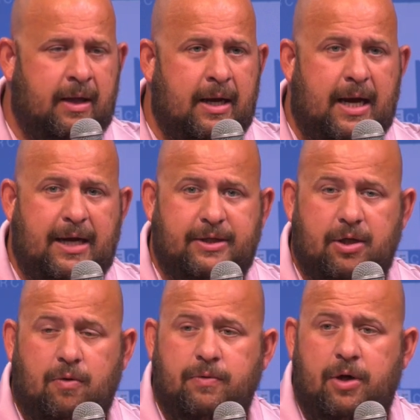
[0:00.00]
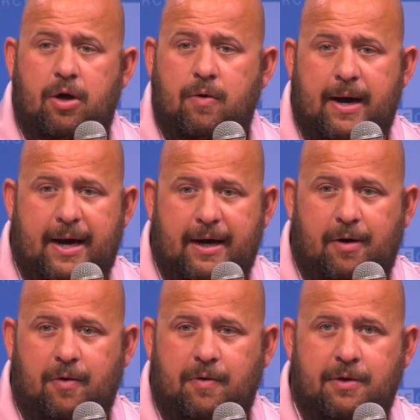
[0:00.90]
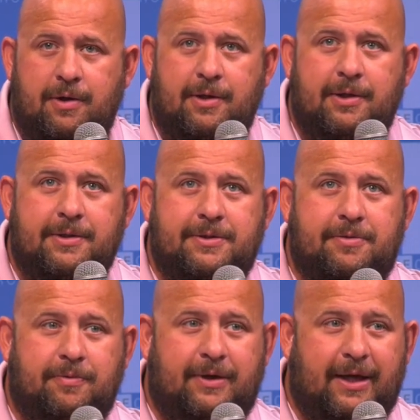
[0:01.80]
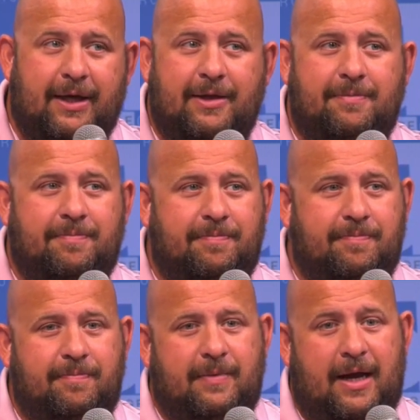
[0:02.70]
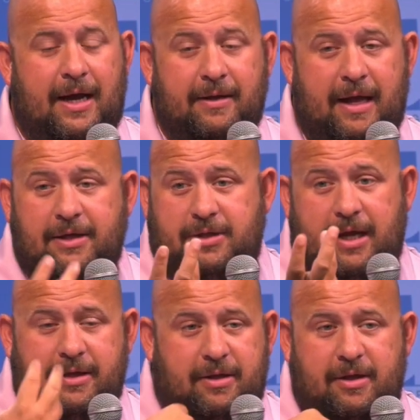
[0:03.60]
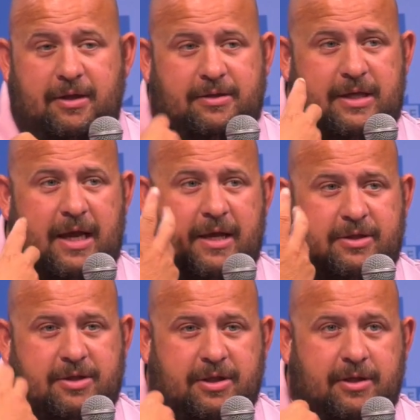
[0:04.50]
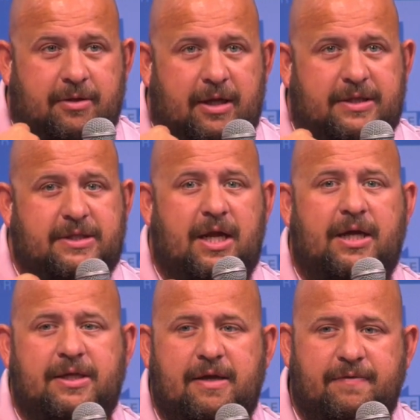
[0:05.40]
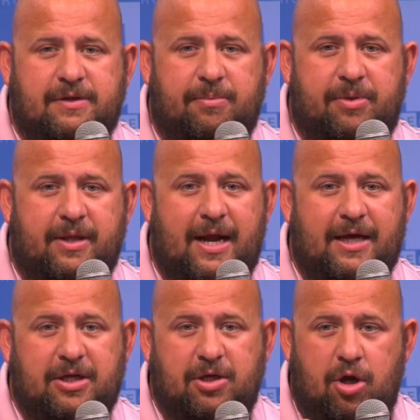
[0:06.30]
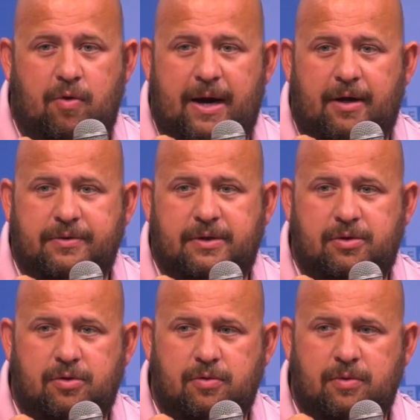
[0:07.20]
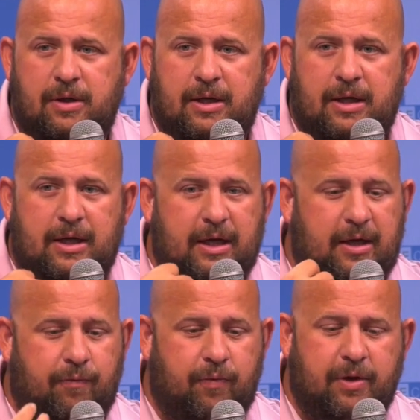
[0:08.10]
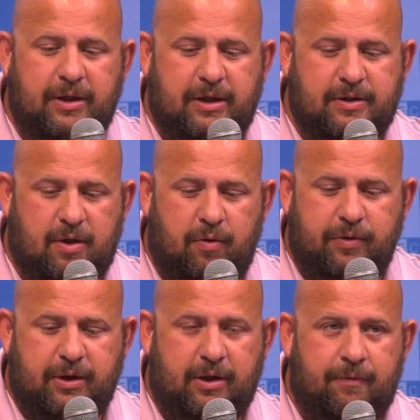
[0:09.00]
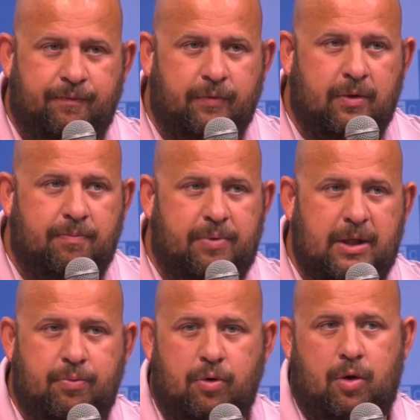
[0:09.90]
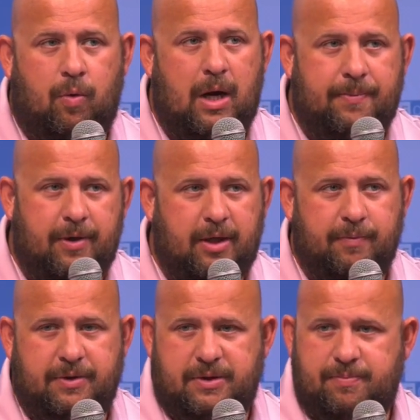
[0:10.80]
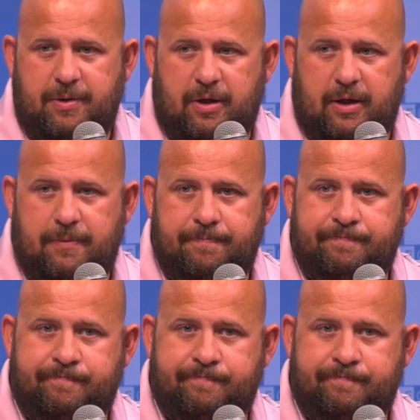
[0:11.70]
I don't know how mm-hmm. to get. I, I, it's actually it's not even something that I can know how to do. Right. It really is only people cooperating with the spirit. Yeah.